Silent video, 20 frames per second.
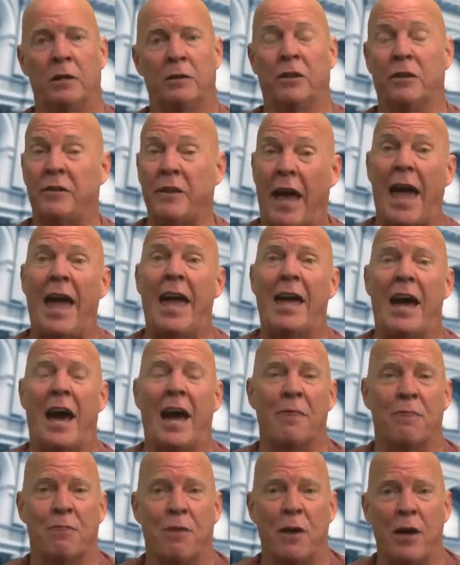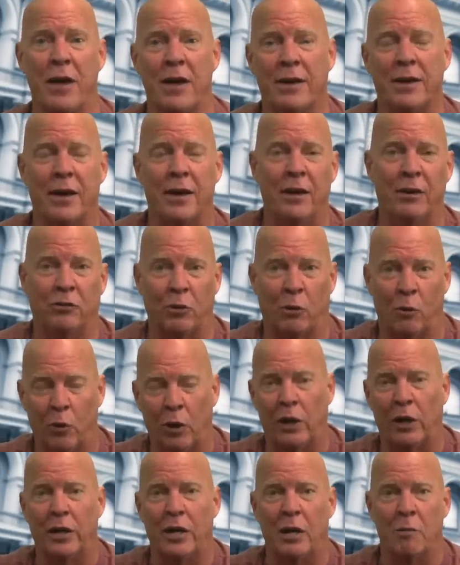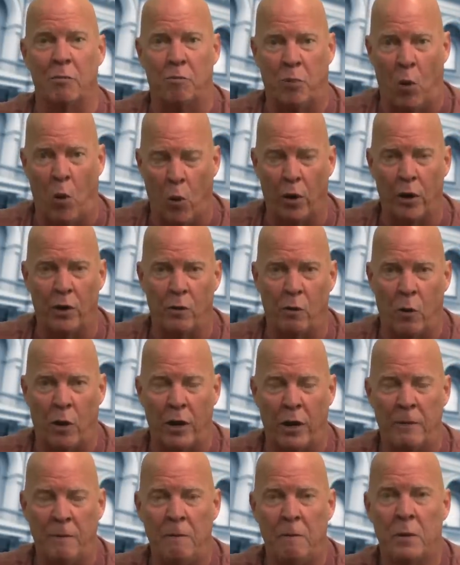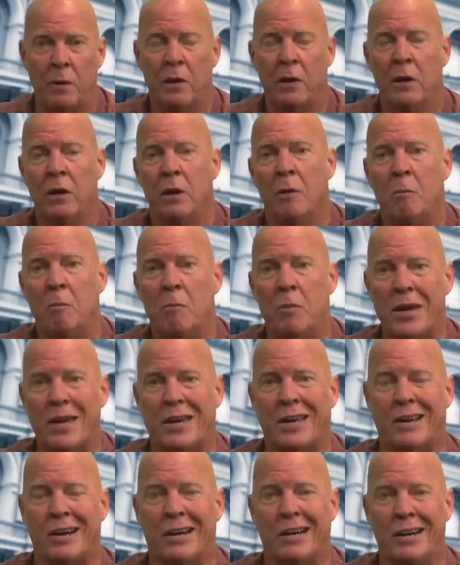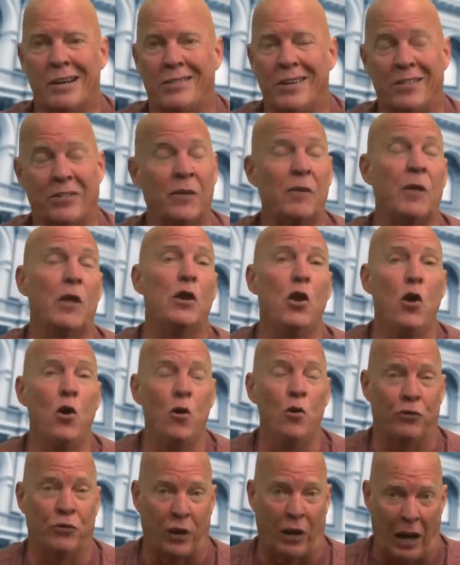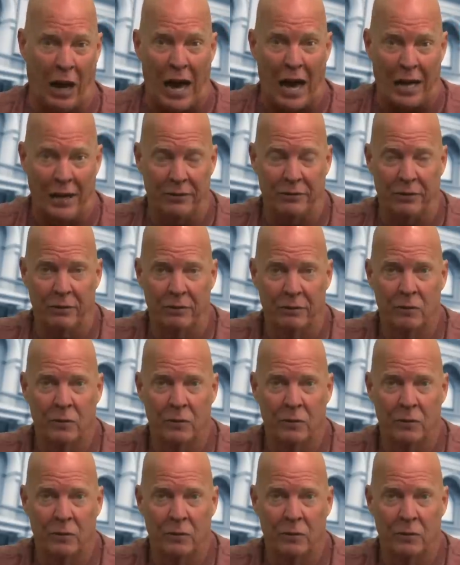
Today, I think, is a really important one because it's in the news a lot.